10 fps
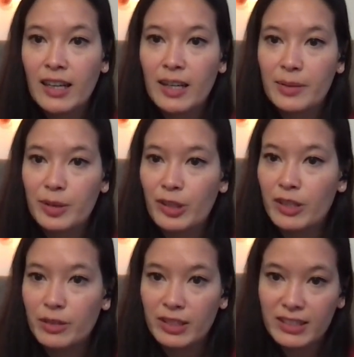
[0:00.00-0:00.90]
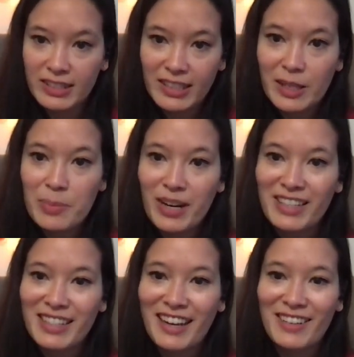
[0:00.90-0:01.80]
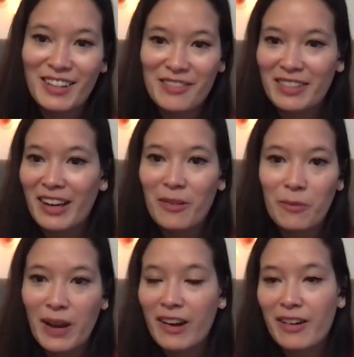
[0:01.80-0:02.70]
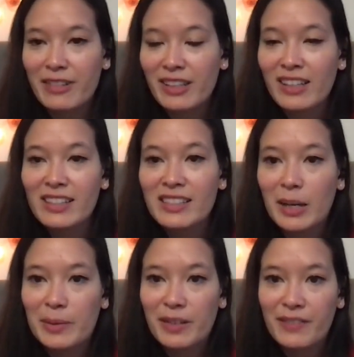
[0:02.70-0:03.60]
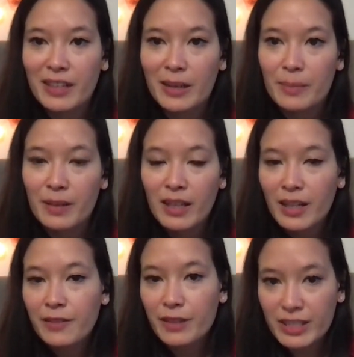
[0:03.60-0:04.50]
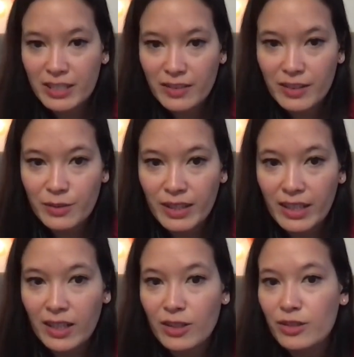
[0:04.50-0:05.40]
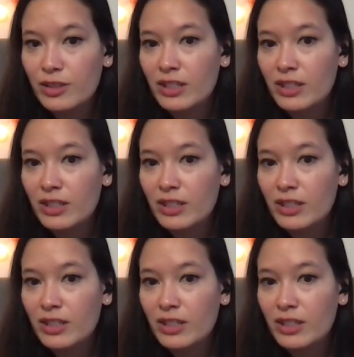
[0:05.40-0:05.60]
You can see the breakdown of like where everything is coming from for each of those videos.